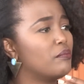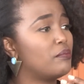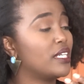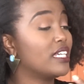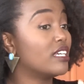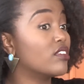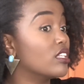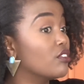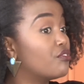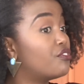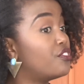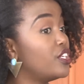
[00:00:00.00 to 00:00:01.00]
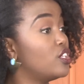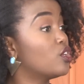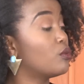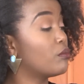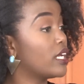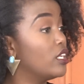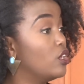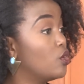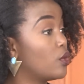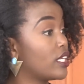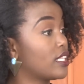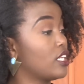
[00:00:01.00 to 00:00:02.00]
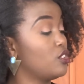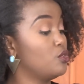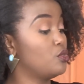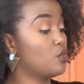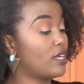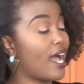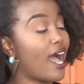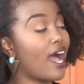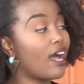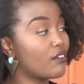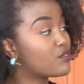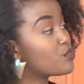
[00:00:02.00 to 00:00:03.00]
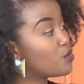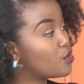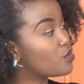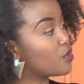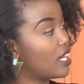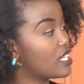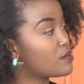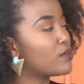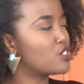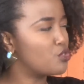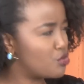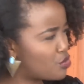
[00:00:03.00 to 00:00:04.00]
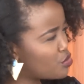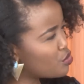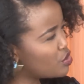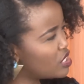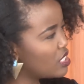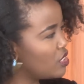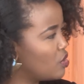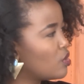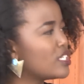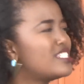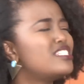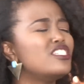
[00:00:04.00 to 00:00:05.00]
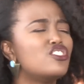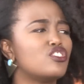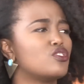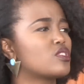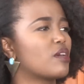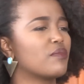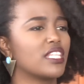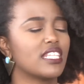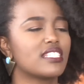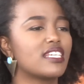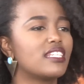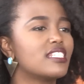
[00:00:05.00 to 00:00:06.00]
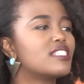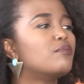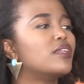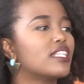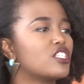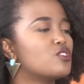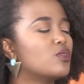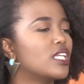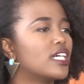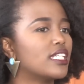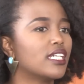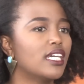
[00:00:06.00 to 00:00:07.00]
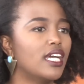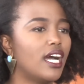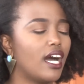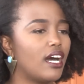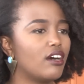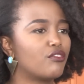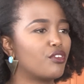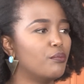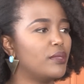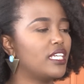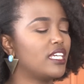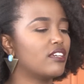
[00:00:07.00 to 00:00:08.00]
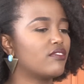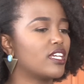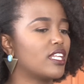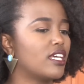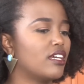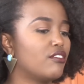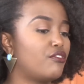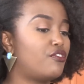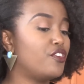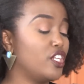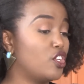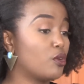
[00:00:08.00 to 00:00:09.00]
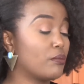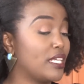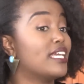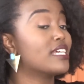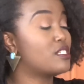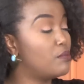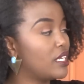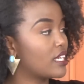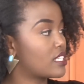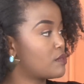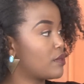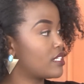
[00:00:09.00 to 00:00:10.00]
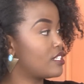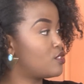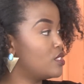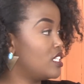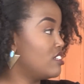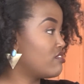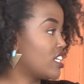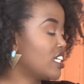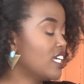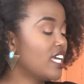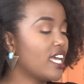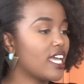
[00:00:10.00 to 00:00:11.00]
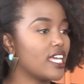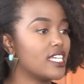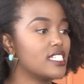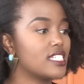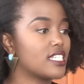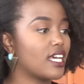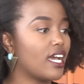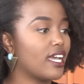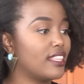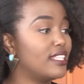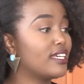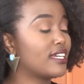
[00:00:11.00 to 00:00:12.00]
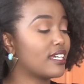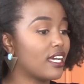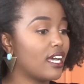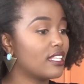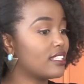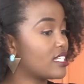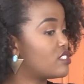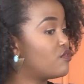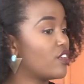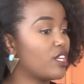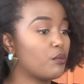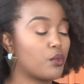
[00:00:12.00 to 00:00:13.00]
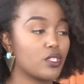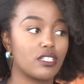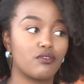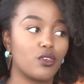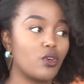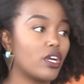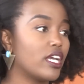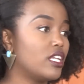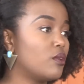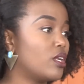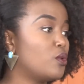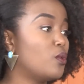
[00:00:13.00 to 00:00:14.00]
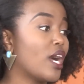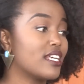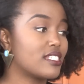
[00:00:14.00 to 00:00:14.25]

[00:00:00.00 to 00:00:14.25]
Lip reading: being given the freedom and knowing that you don't have to go to class, but you should. It teaches you something. There's a discipline that you learn from being given freedom yet being expected to deliver. And I think that's very important for anyone who